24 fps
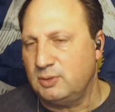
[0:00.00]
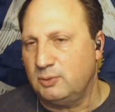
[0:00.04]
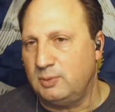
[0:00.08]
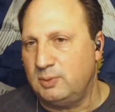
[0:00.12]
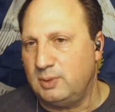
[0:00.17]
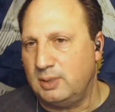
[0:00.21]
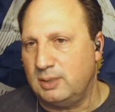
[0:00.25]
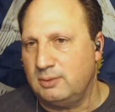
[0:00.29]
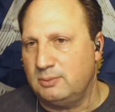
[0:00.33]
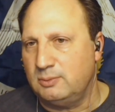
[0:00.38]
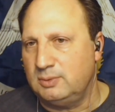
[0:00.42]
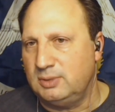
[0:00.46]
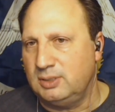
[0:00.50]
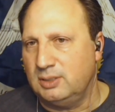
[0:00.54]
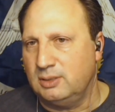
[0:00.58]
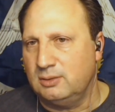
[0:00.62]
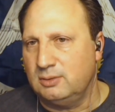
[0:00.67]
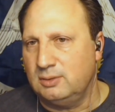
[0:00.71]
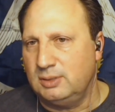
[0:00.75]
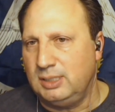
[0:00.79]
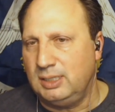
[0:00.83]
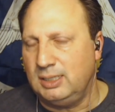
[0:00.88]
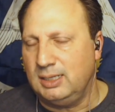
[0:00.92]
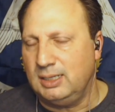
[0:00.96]
So we, you
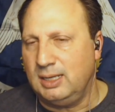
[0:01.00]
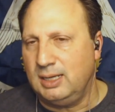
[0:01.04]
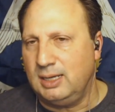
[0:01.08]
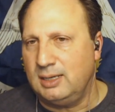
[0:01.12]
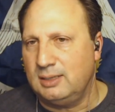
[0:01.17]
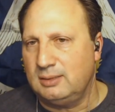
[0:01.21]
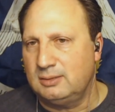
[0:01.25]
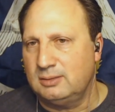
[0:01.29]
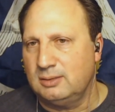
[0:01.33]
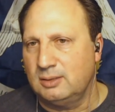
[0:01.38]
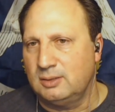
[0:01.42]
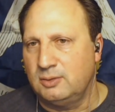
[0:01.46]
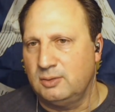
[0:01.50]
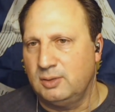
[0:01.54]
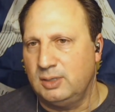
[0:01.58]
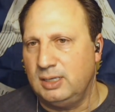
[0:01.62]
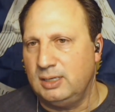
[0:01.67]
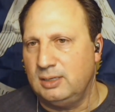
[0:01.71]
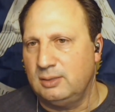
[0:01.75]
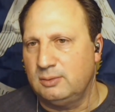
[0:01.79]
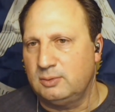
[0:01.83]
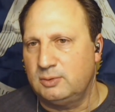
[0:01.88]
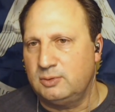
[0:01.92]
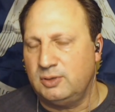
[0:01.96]
know, he and I
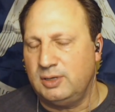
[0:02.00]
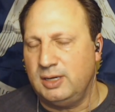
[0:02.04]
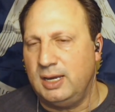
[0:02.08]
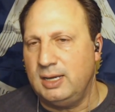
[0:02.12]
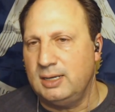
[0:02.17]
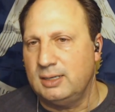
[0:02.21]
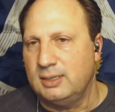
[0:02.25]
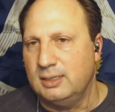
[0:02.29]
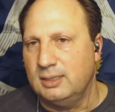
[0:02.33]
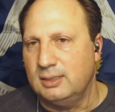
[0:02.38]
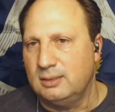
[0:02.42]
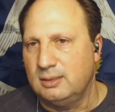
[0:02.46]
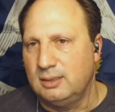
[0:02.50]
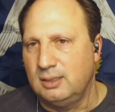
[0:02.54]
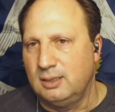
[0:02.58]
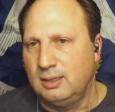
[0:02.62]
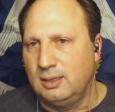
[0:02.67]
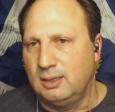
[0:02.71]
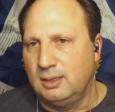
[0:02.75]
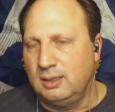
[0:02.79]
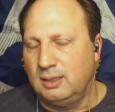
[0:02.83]
agreed, created it.